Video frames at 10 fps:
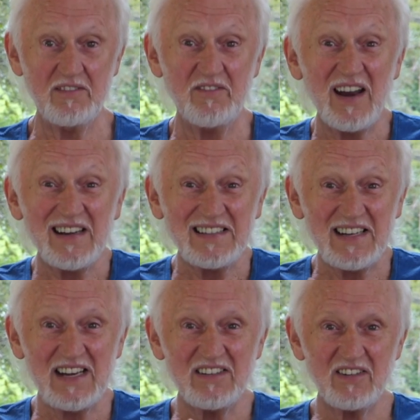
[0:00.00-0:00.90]
very
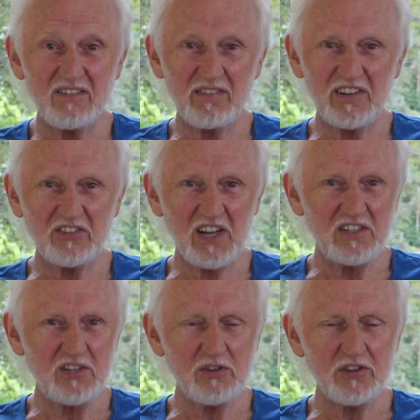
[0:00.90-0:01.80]
tentatively say,
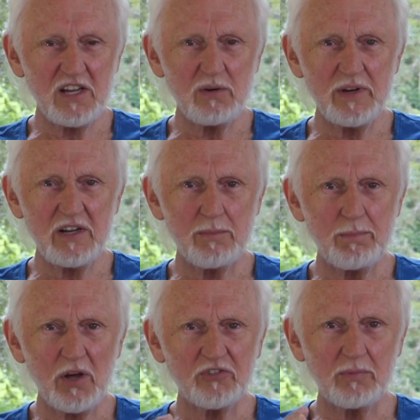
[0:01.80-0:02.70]
do you think we could
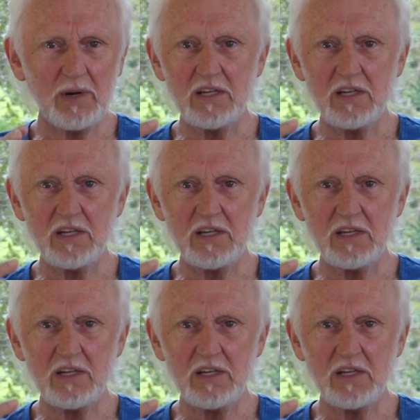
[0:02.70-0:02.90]
possibly?